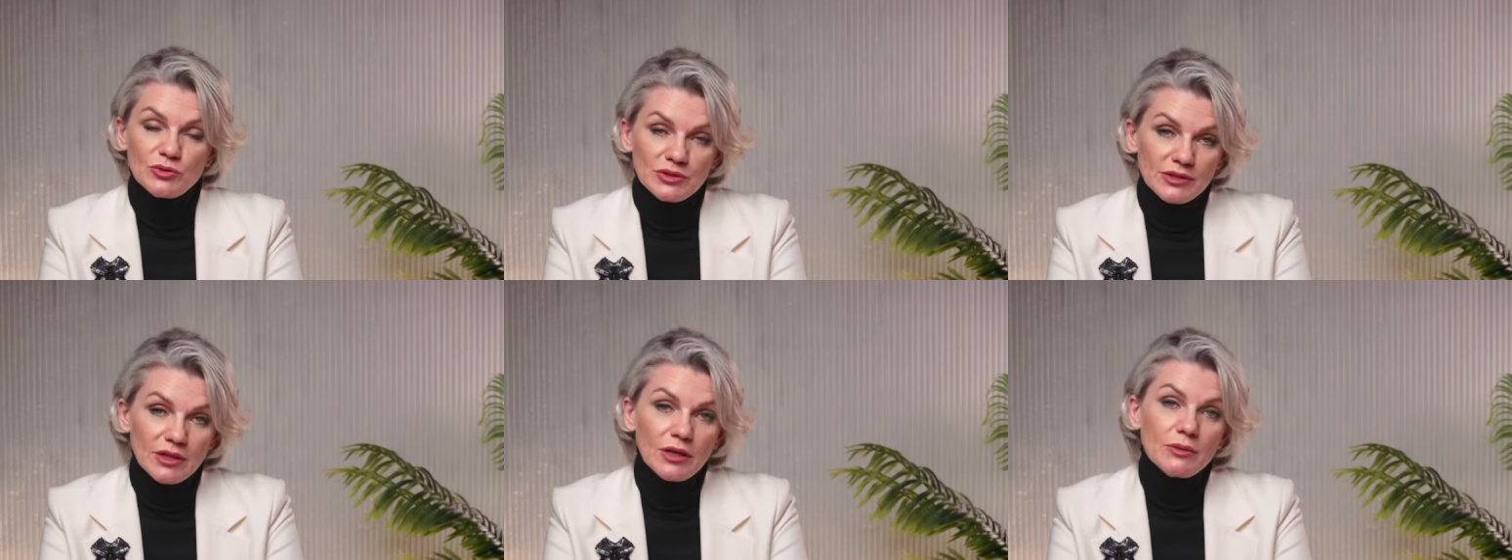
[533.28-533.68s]
a
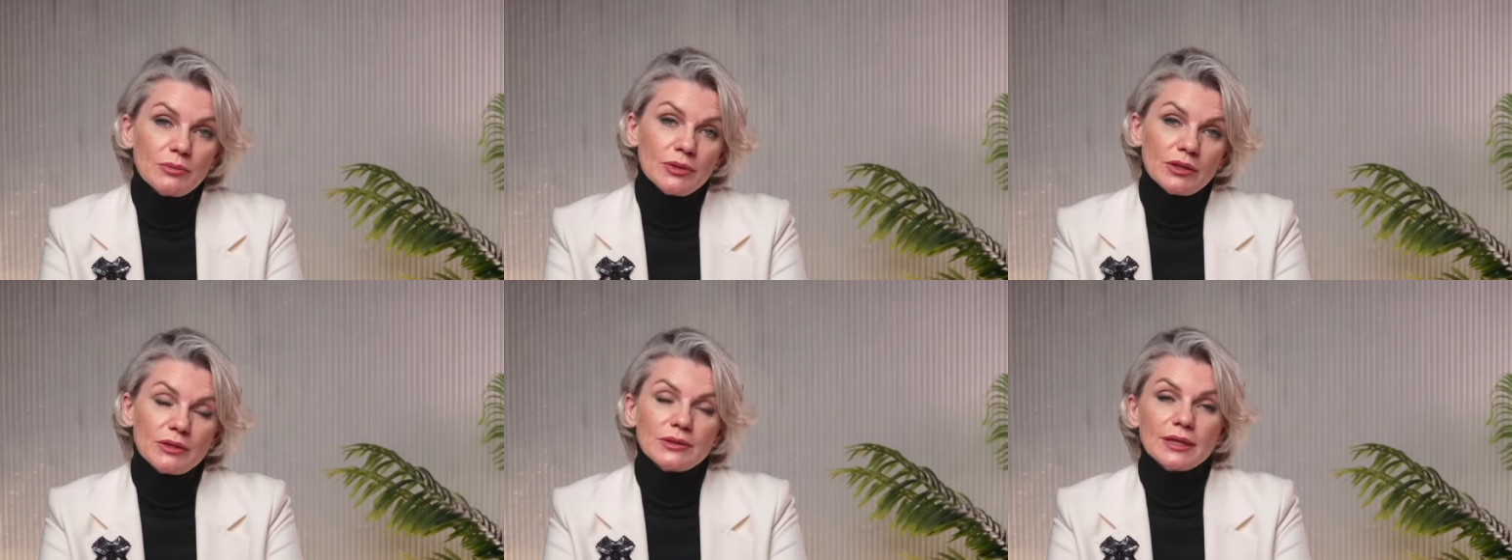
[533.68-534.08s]
dark
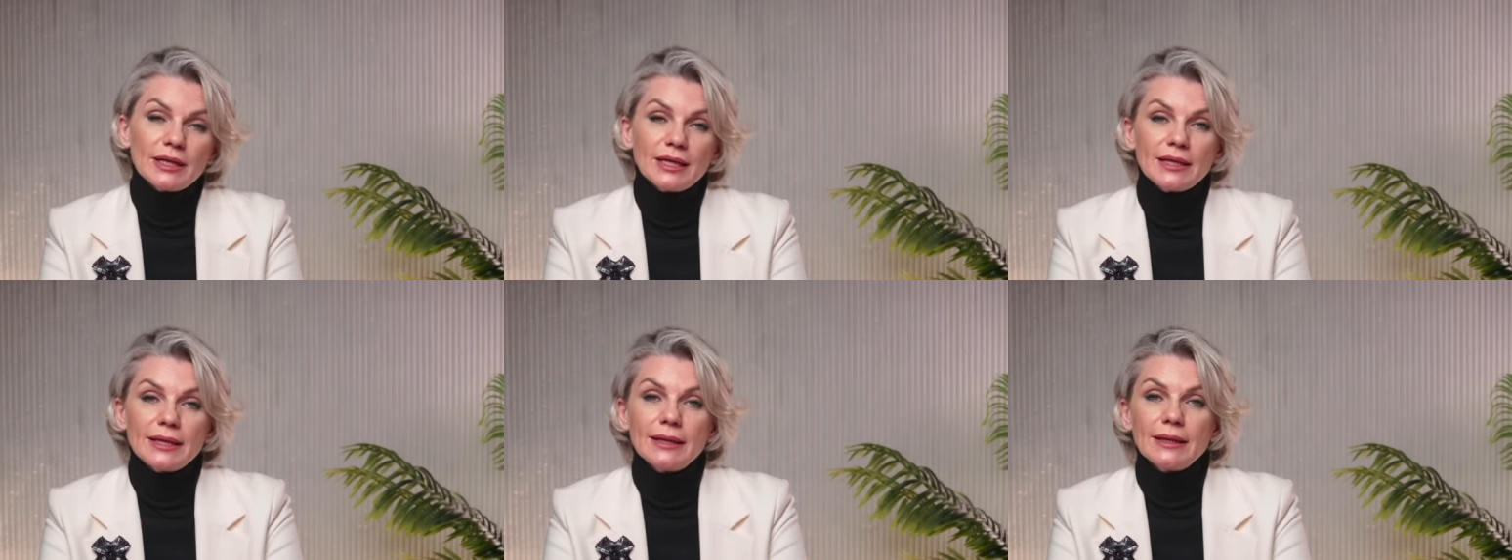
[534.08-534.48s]
brown
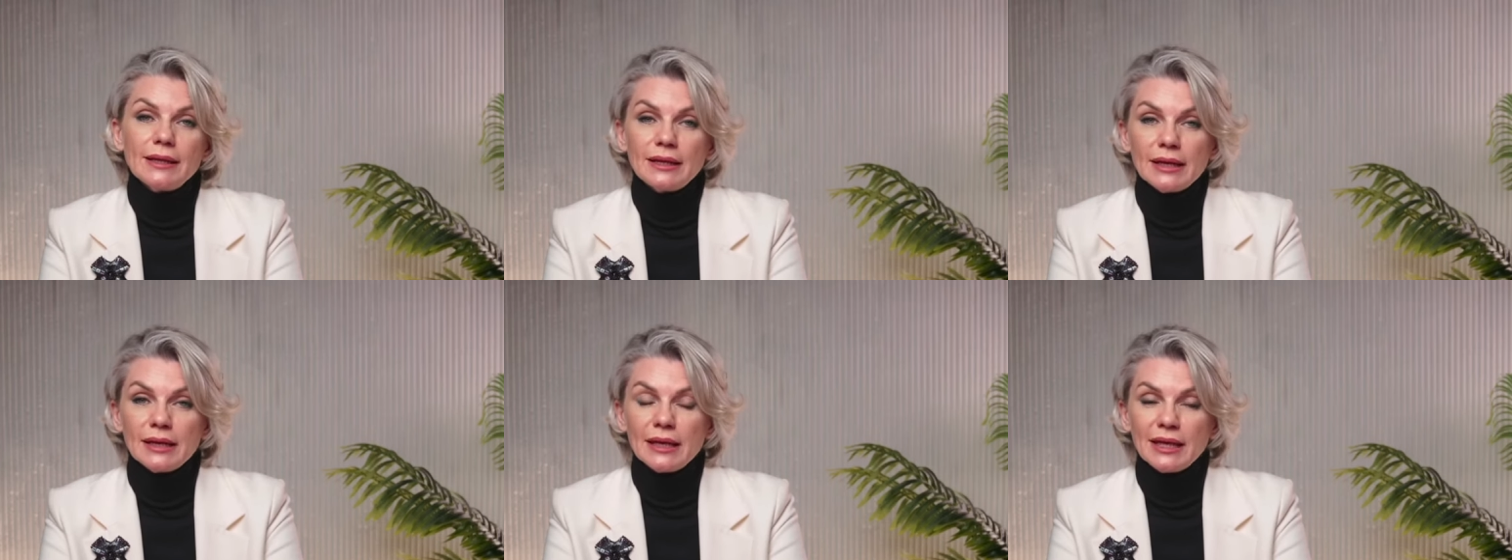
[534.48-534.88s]
color,
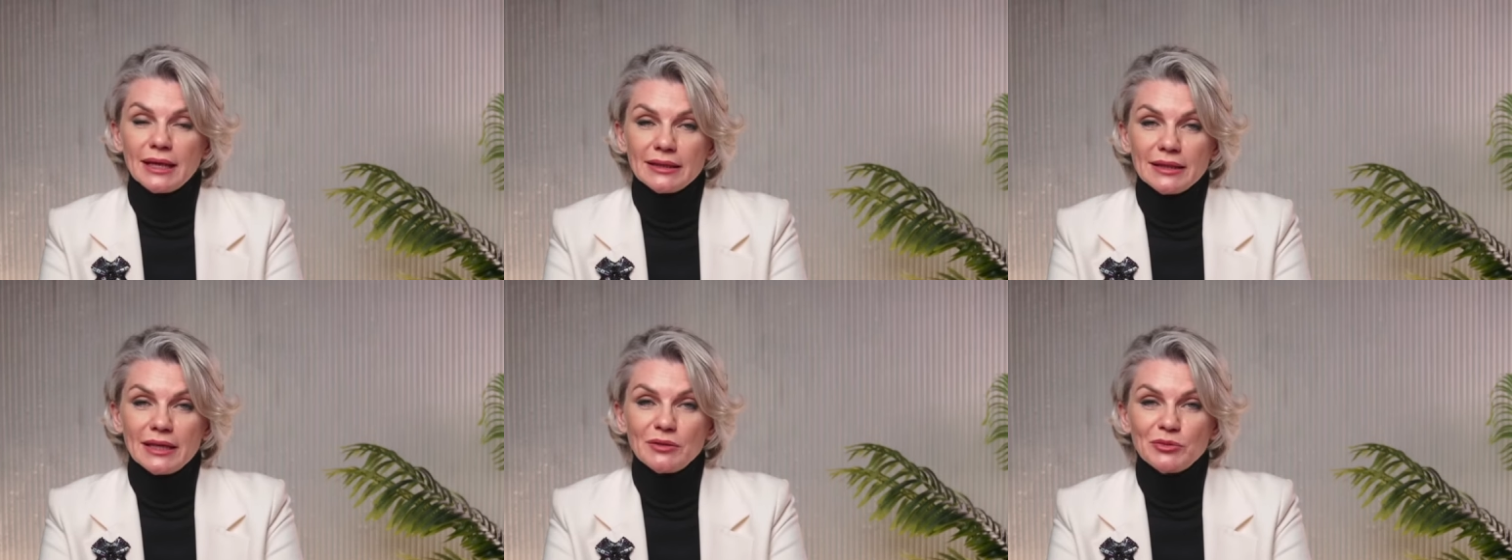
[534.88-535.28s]

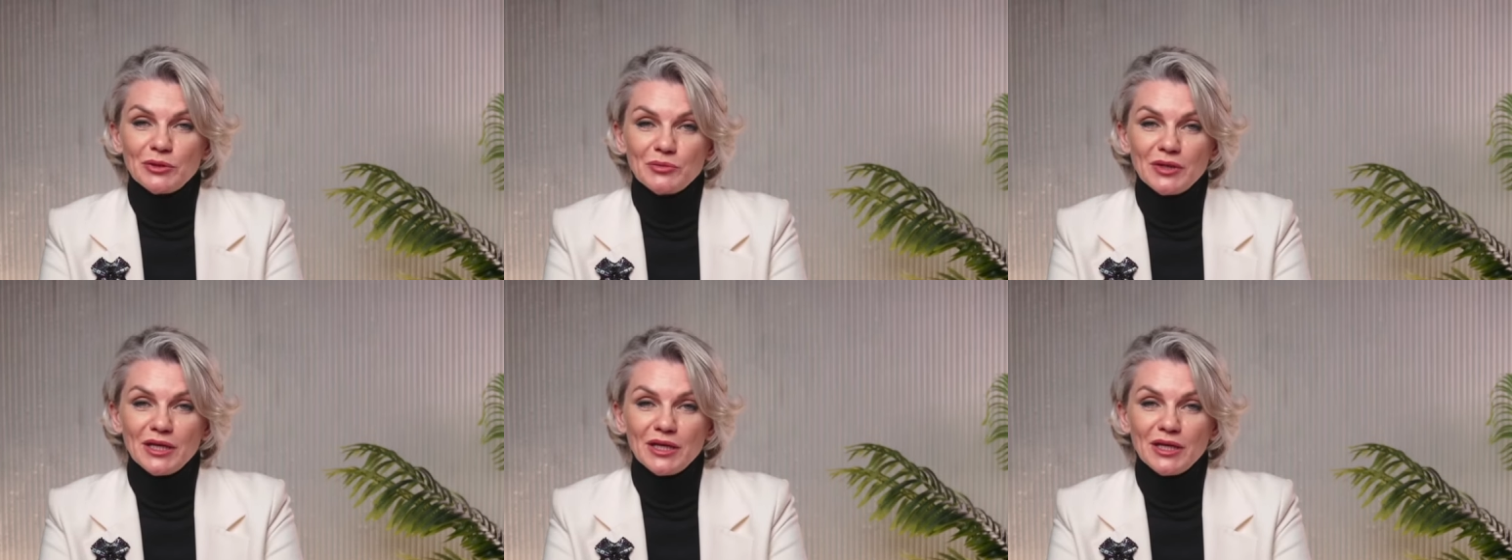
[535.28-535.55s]
and then we will